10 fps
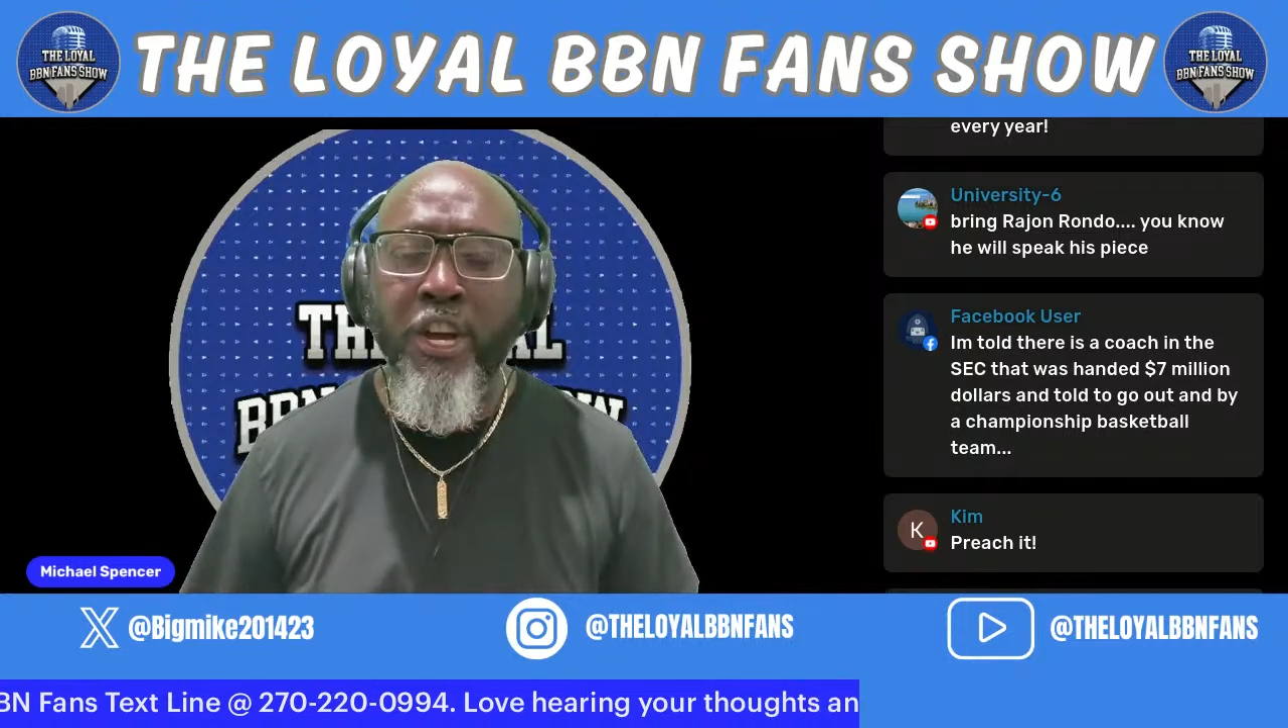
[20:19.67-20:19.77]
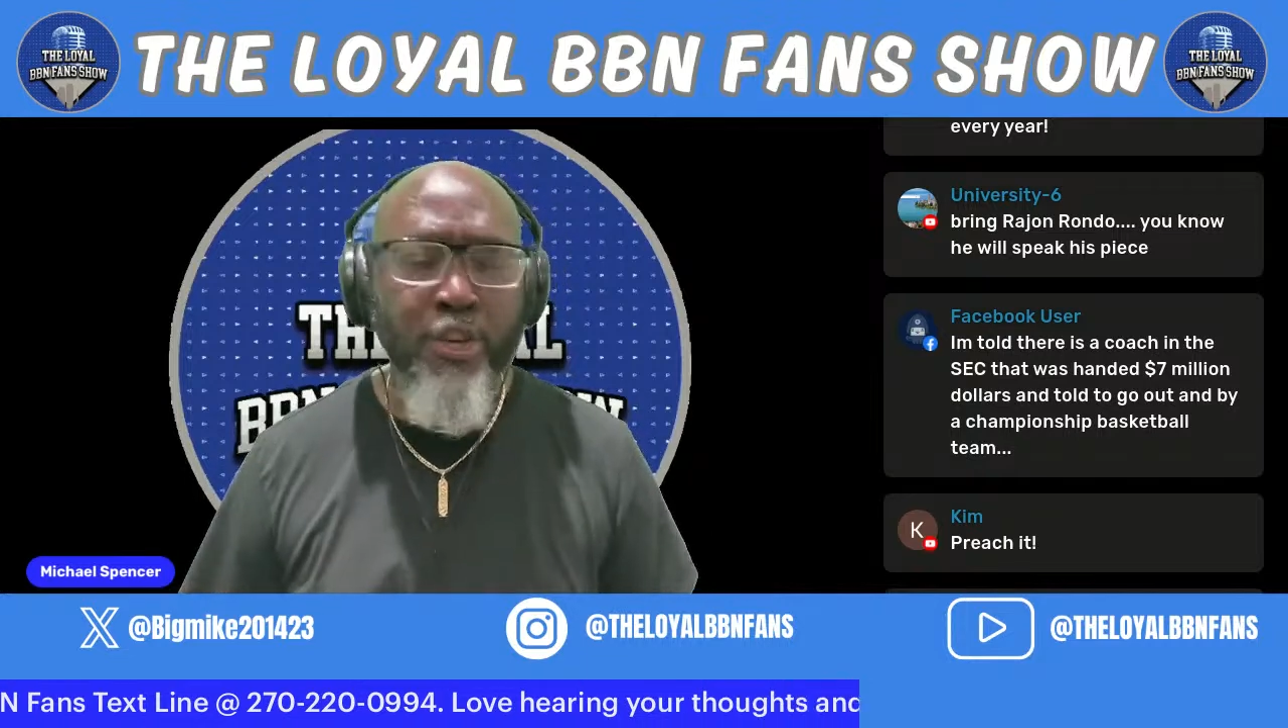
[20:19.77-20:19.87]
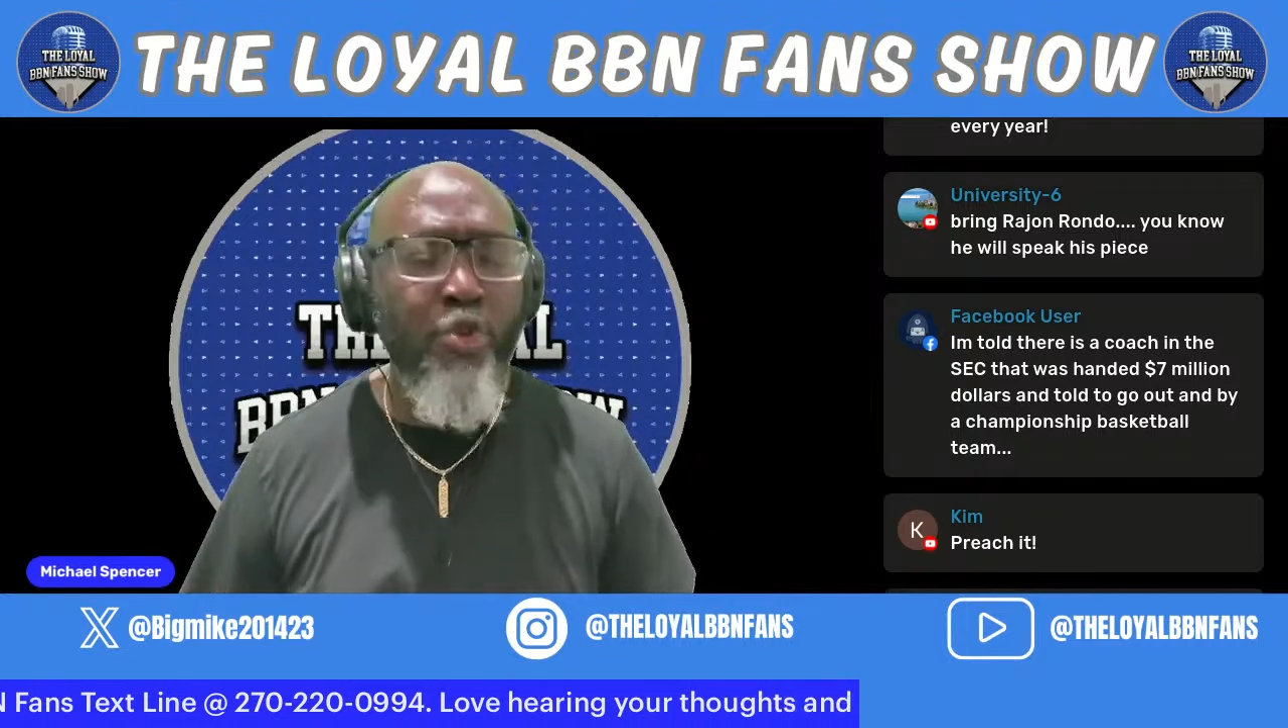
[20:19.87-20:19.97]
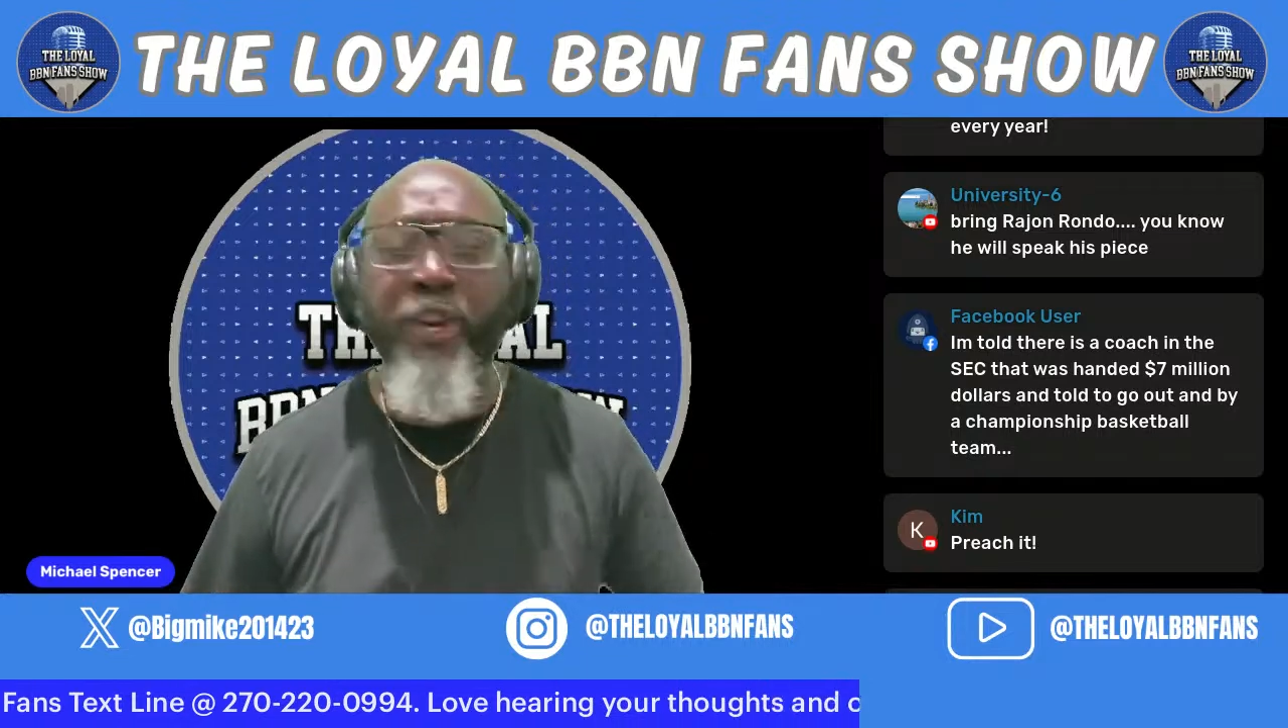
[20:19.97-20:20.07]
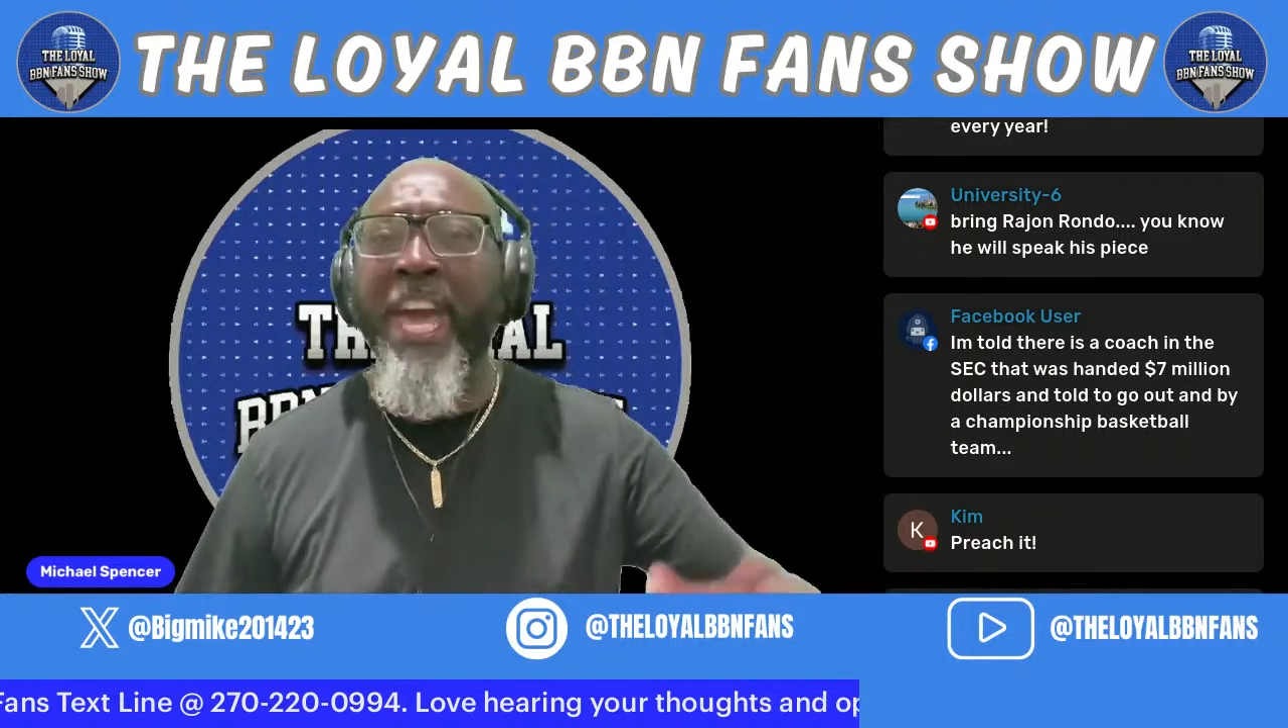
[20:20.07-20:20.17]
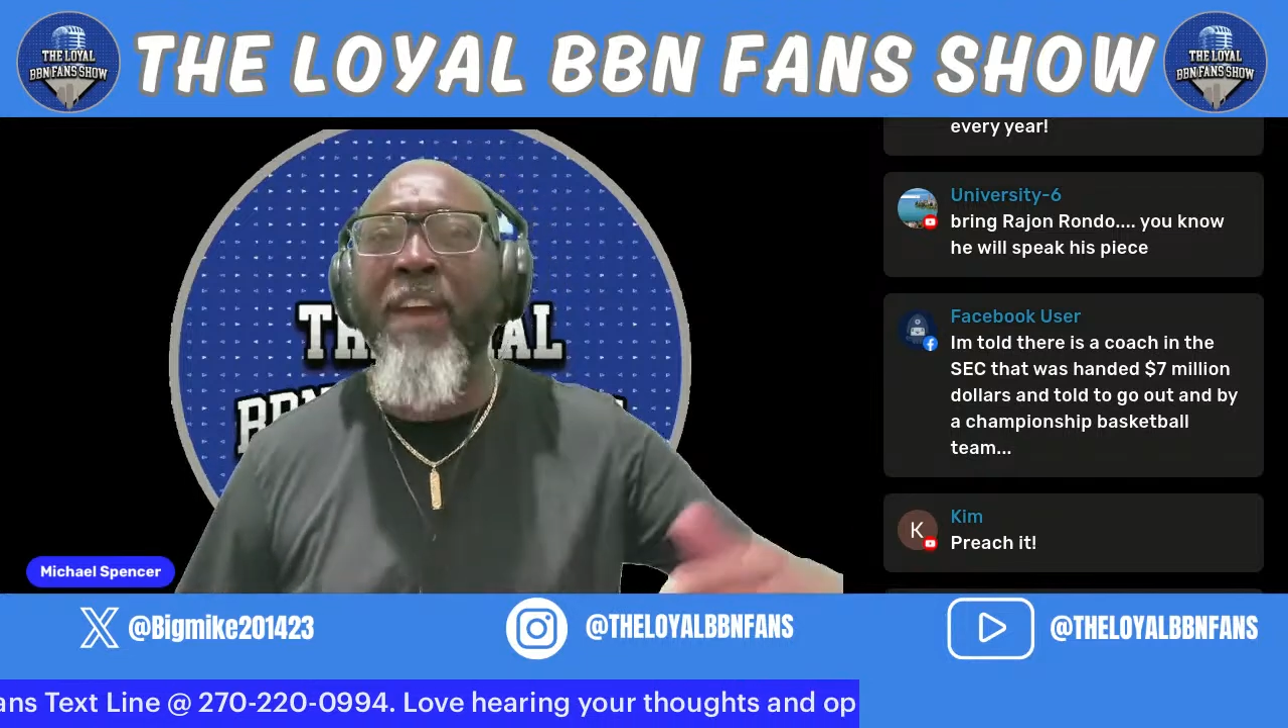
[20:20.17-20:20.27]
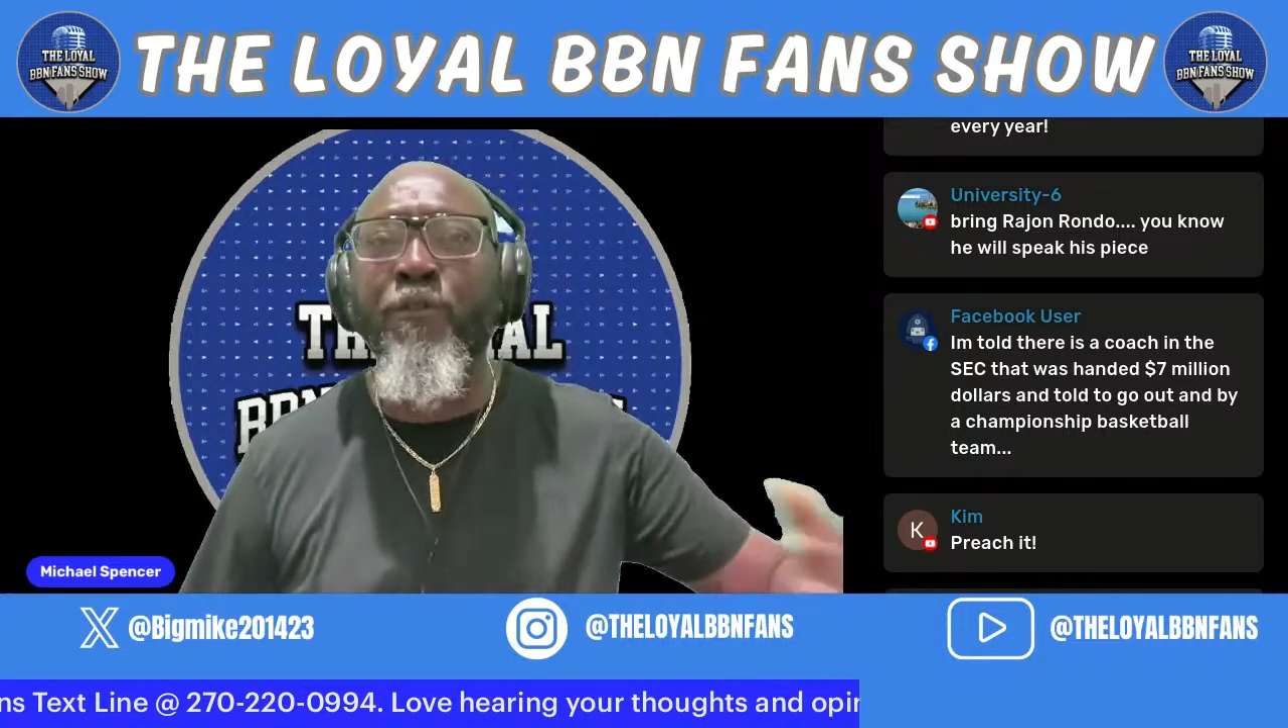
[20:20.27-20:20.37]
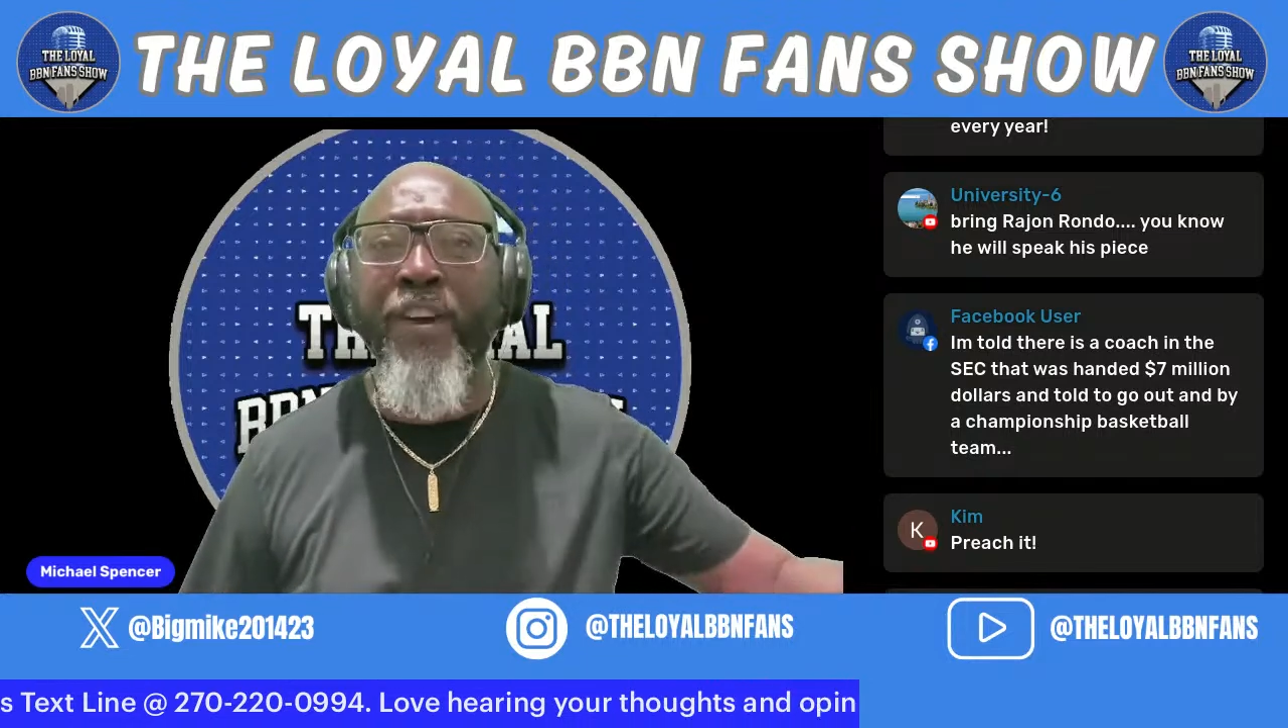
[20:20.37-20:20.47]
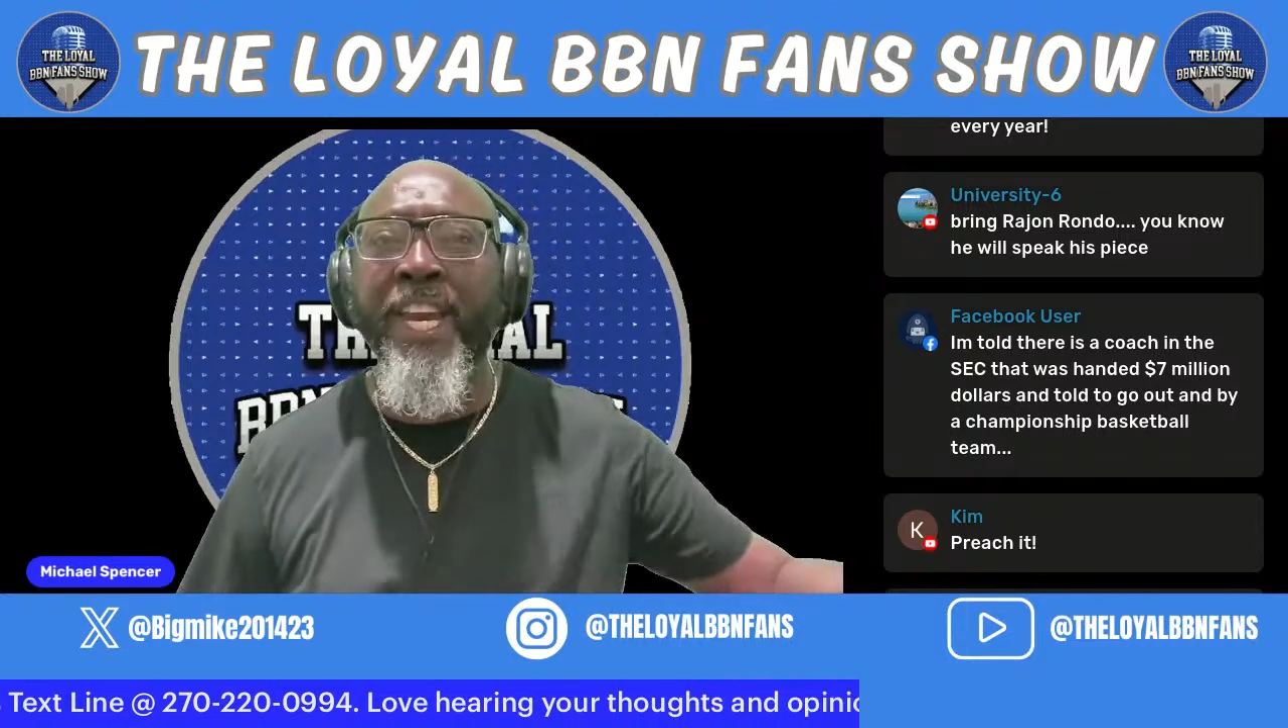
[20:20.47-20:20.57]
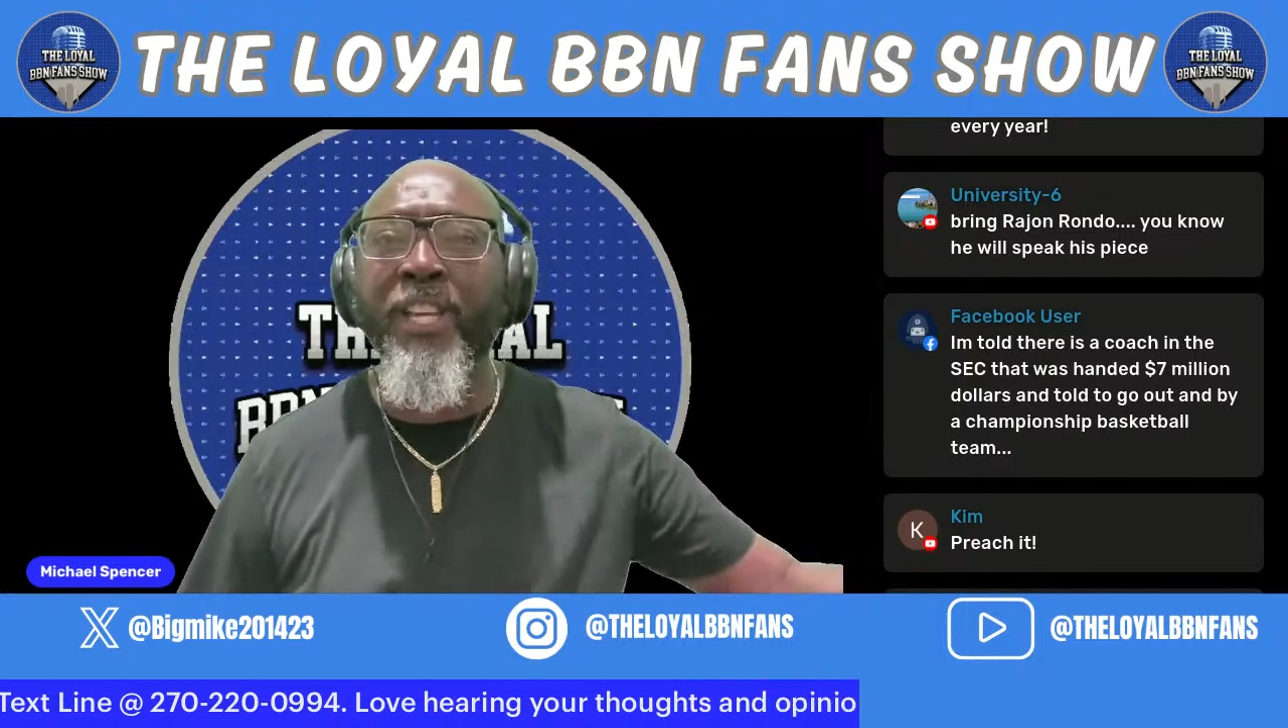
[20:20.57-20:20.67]
You
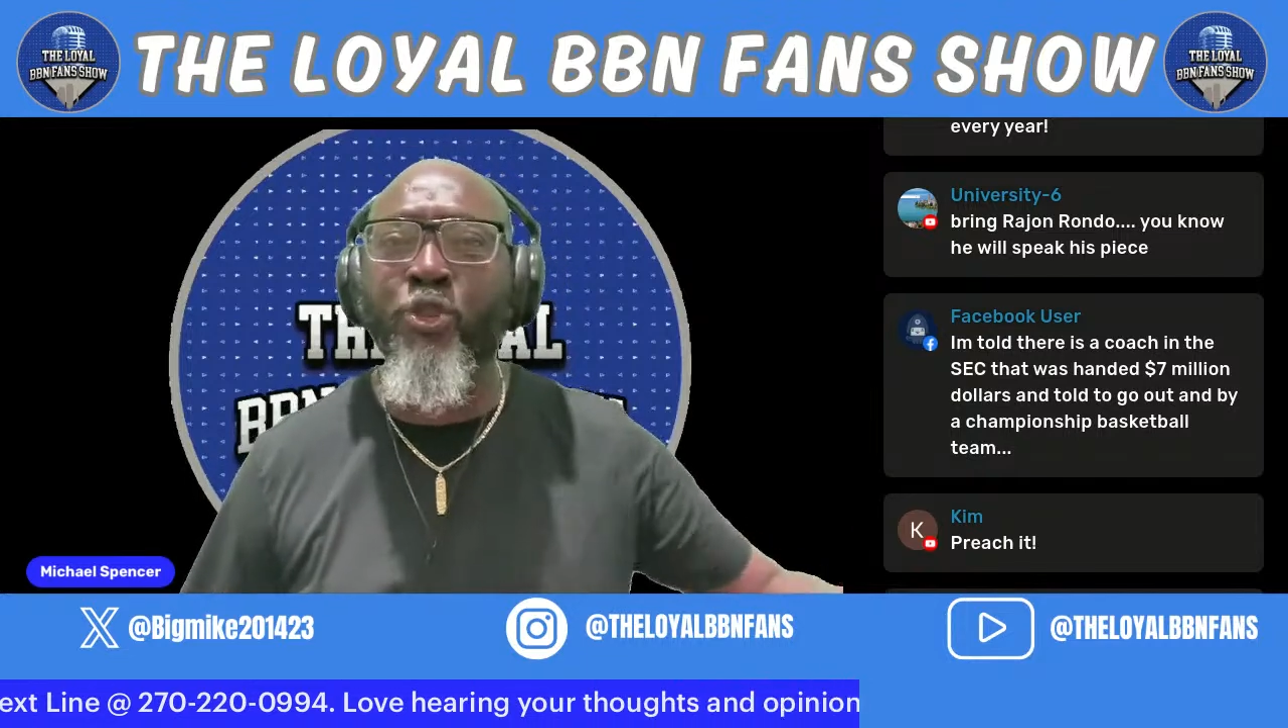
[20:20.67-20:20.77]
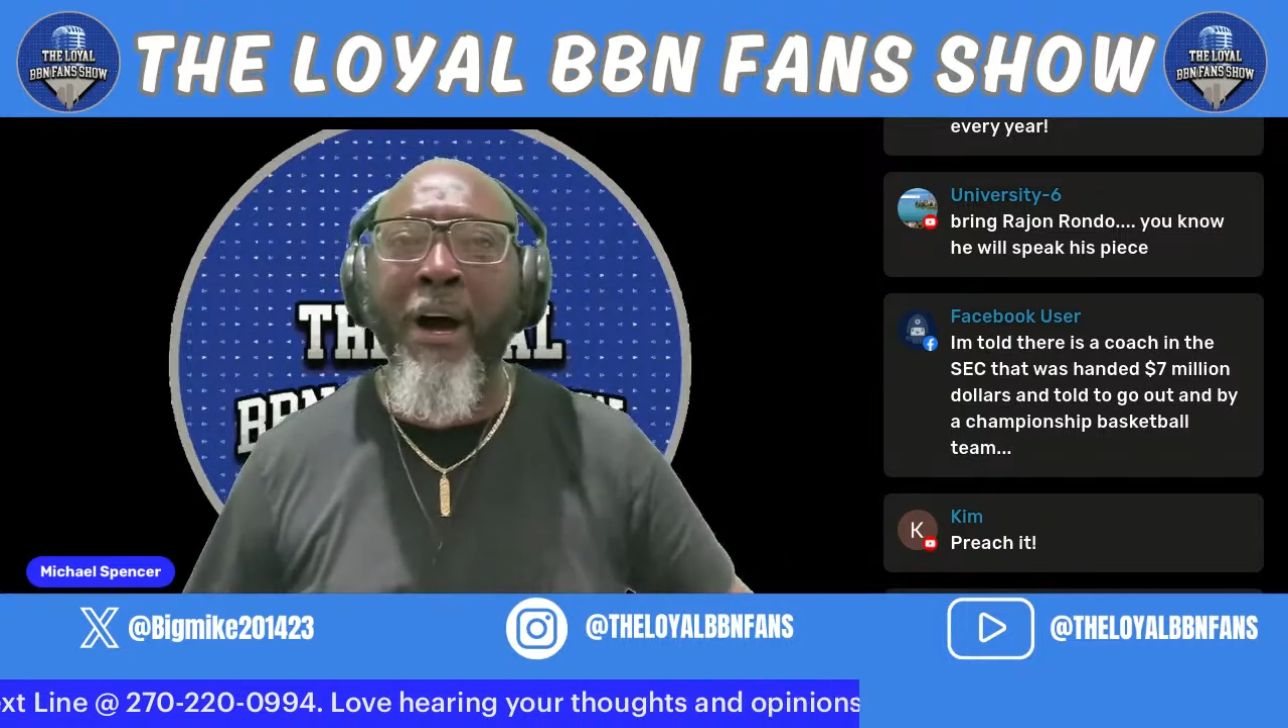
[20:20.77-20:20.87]
can't fit into